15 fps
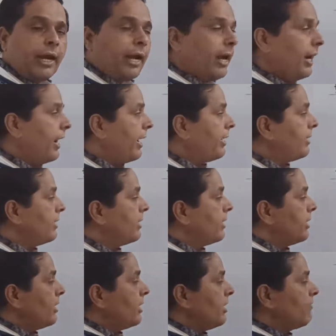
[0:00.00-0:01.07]
And
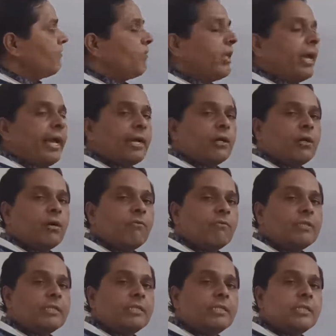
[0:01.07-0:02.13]
if the angle of
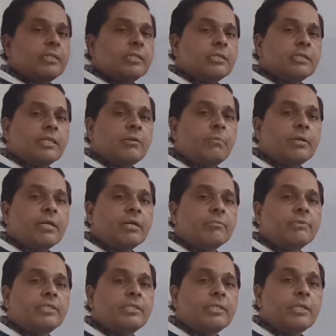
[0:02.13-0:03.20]
incidence, it
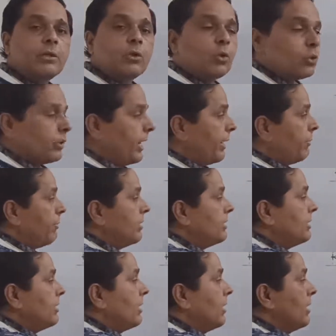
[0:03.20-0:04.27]
becomes 0, that
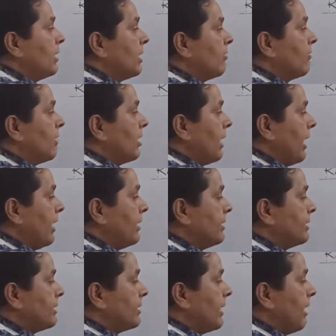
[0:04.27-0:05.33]
means if the light
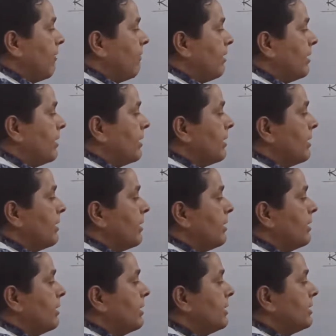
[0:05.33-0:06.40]
is traveling
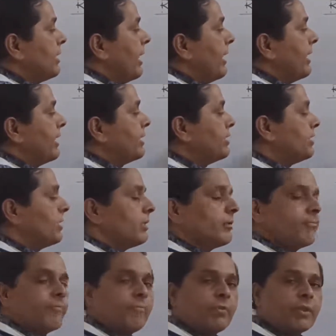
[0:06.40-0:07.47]
in this direction,
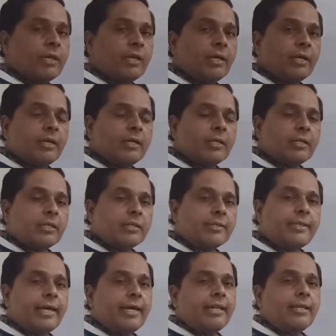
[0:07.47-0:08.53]

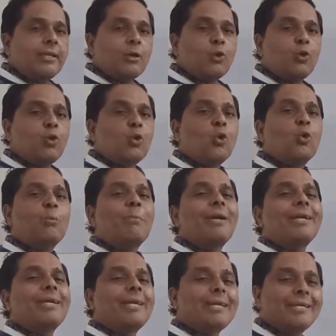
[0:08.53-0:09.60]
then no
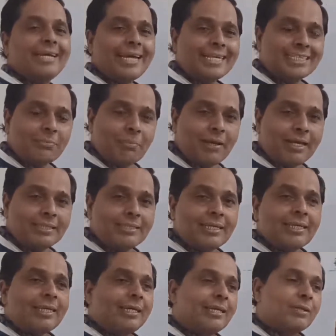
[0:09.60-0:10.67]
bending takes
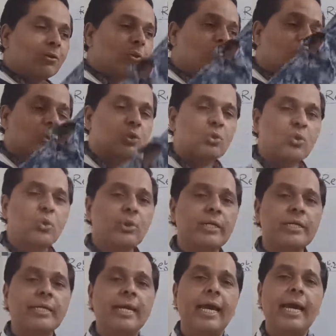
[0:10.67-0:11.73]
place, it goes through
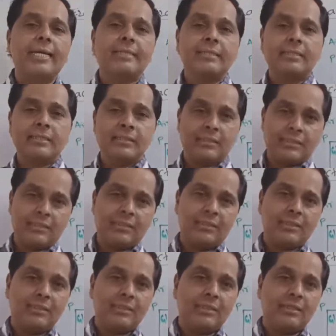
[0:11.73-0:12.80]
it as it is.
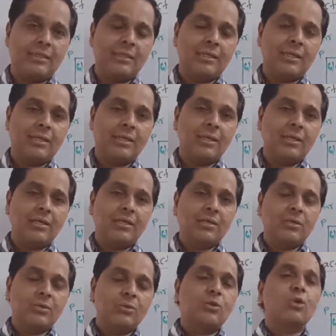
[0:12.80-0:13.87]

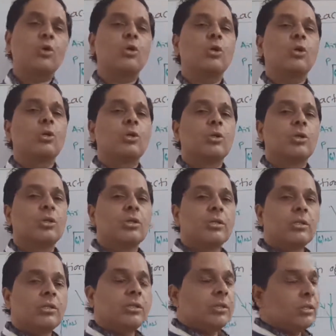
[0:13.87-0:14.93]
So
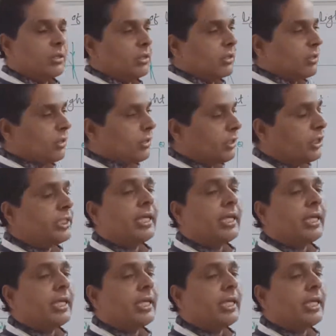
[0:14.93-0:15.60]
these